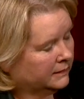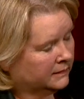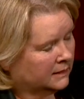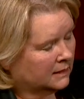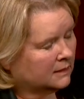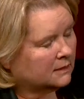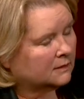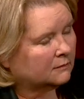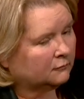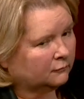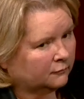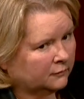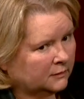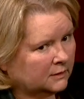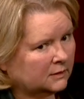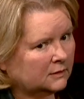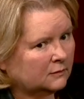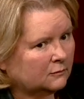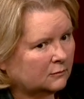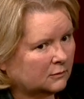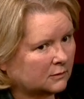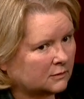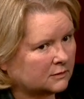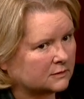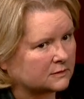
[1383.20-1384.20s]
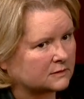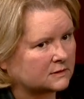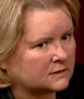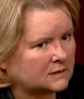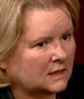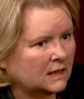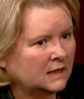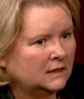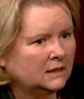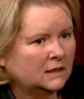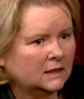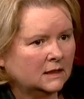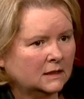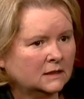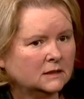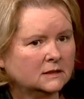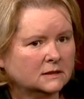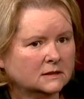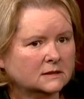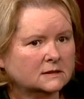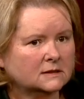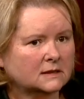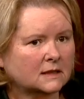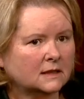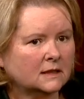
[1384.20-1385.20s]
Yeah, it really was. And it
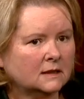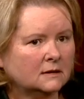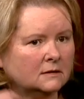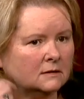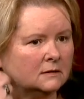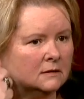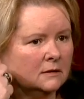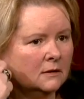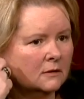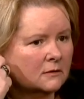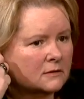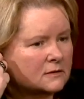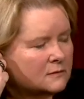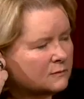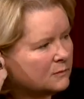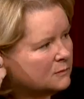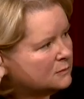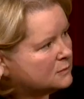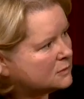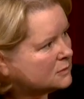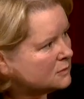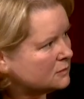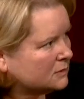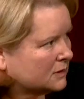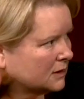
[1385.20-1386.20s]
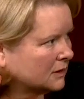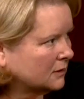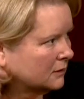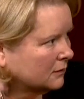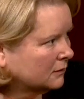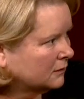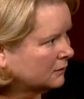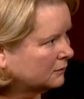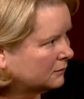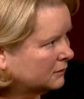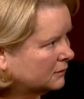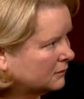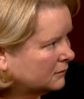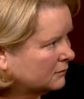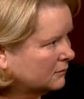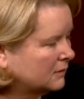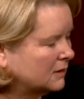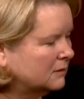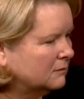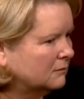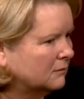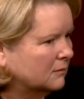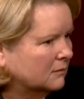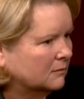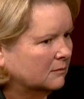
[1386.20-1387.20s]
is, it, you know, as we were talking earlier in the
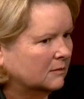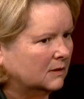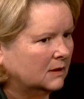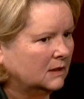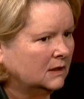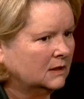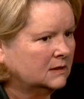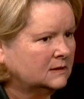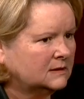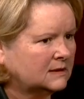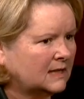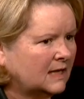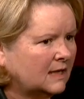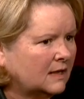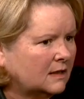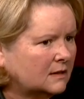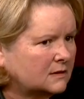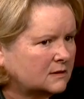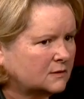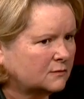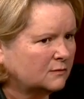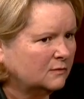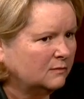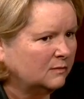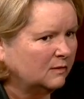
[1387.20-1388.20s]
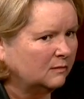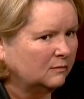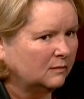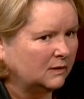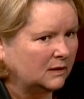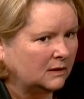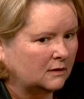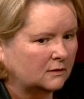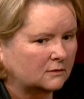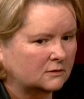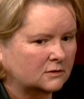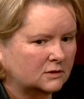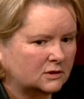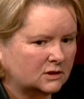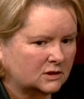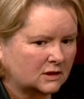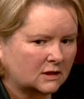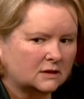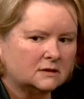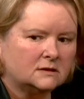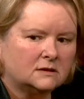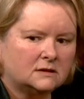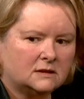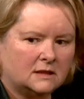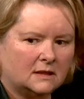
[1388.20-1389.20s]
green room, it's hard to remember now
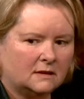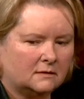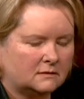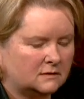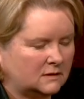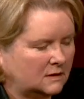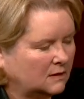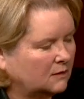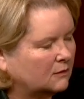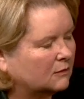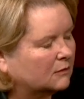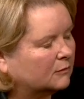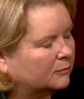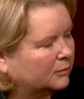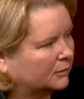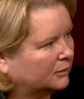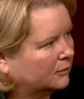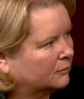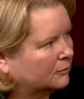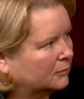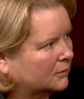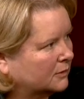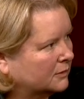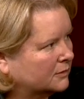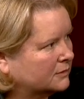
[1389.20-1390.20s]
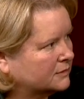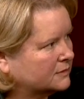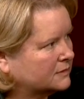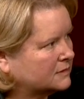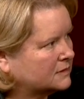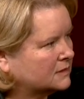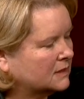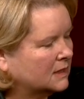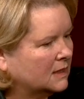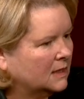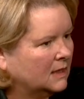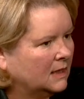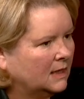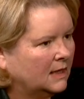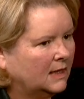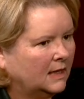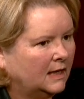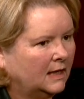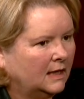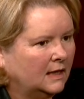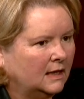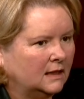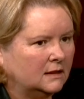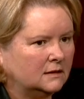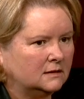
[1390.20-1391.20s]
just how terrible it was
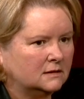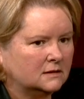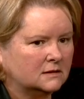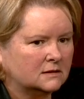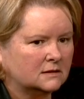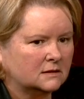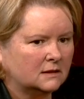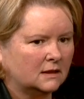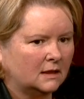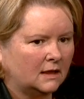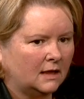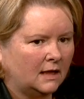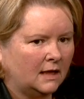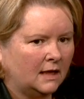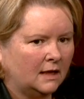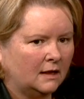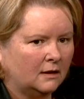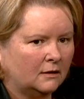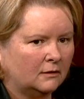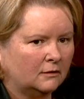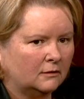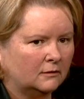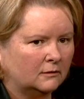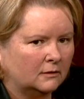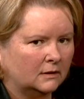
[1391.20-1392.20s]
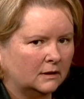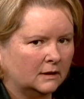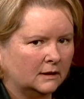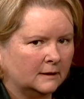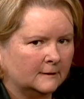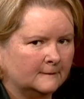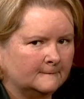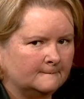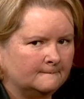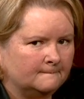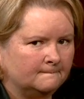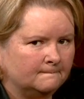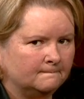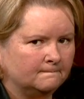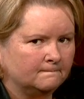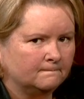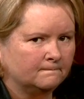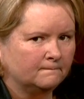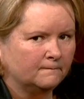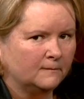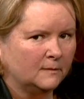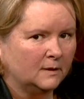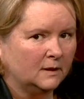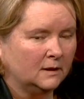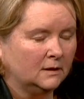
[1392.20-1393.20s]
and how, um,
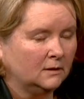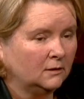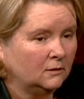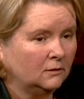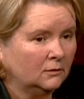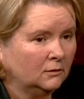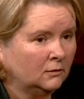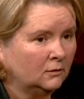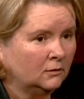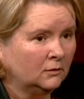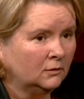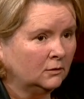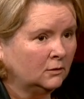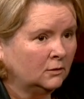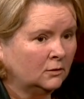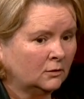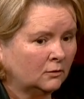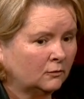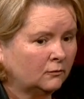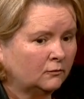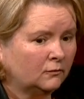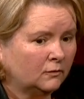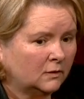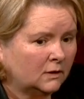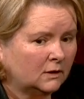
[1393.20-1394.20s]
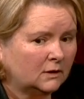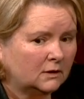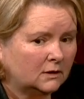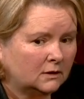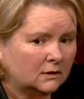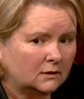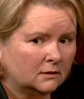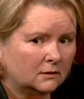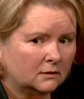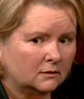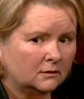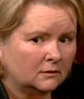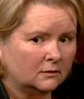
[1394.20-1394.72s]
you know, really